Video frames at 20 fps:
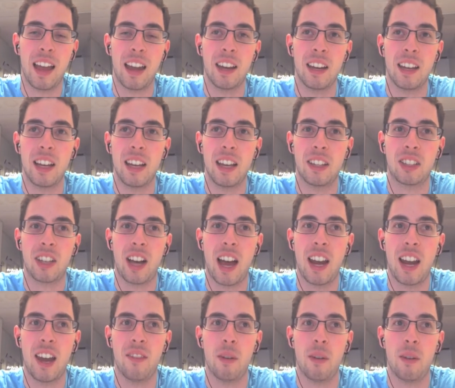and it's
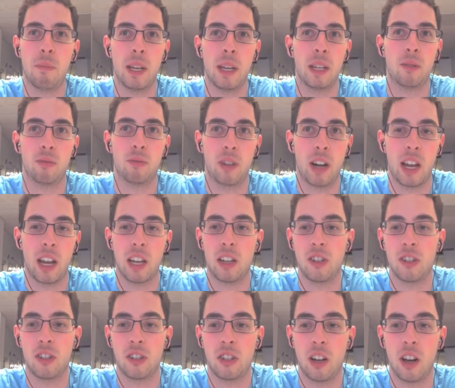kind of a big
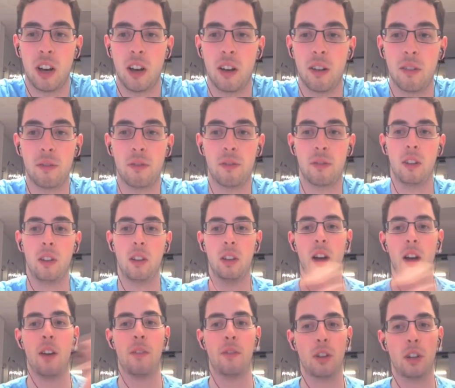range of
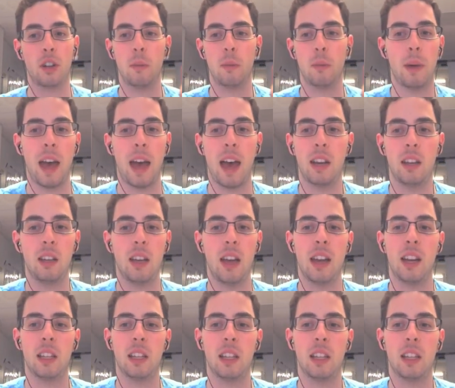good to bad,
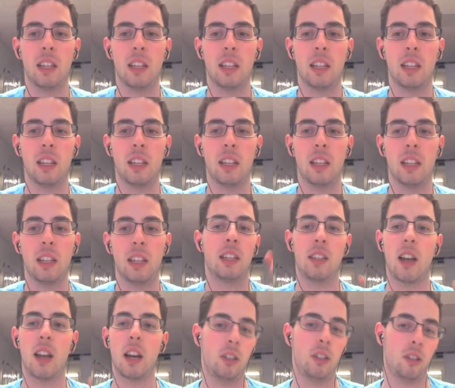and it's not
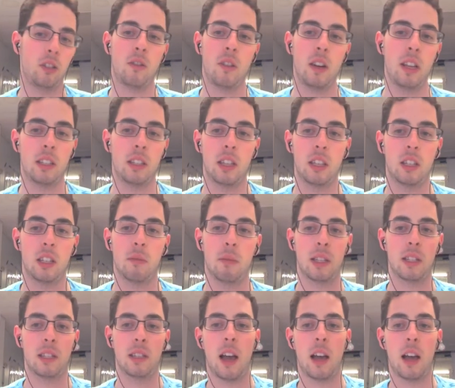a discrete
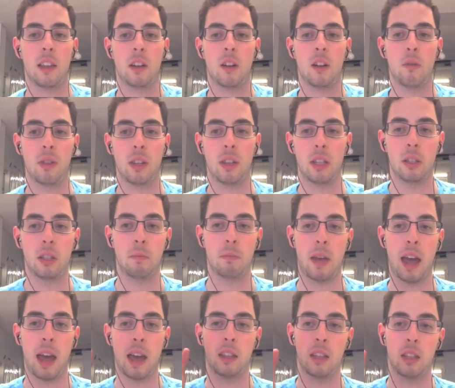system. It's not this is
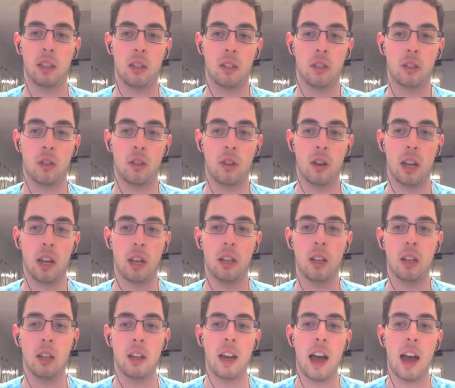bad and this is
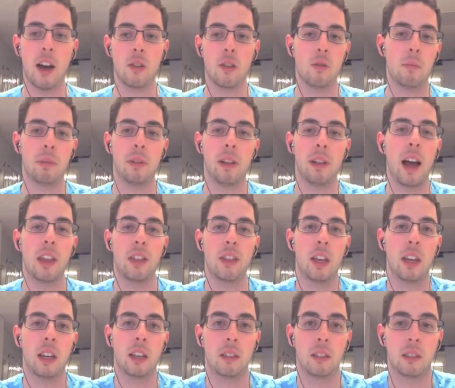good. How you apply
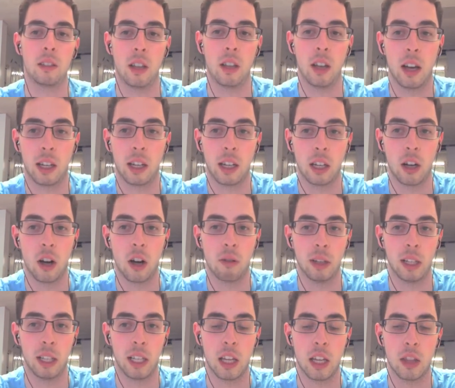things can
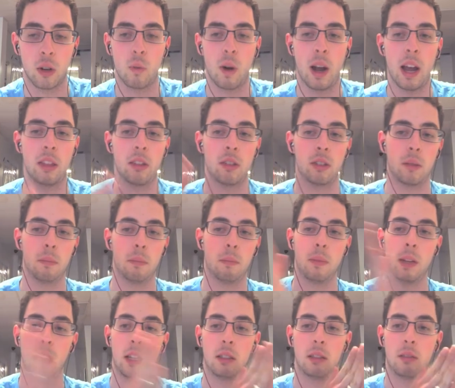go really either way, and there's
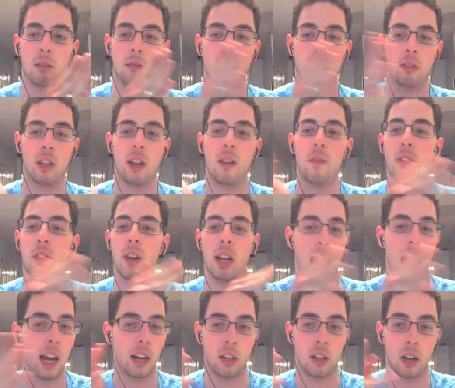an
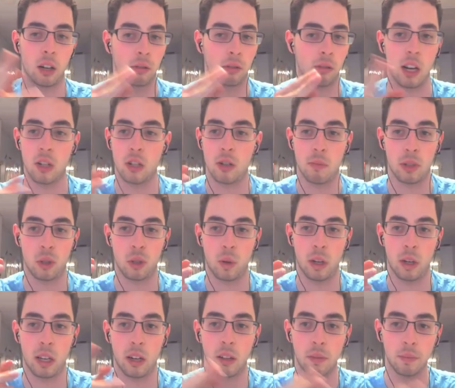infinite analog range in
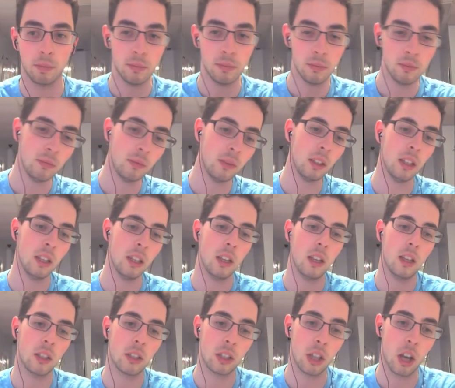between.
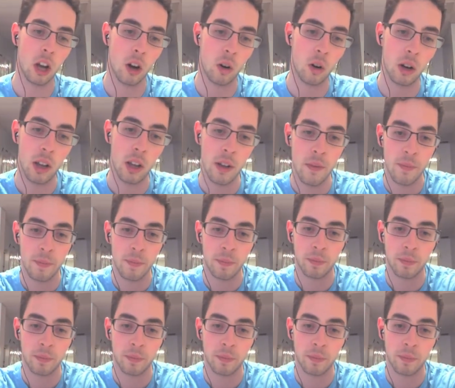So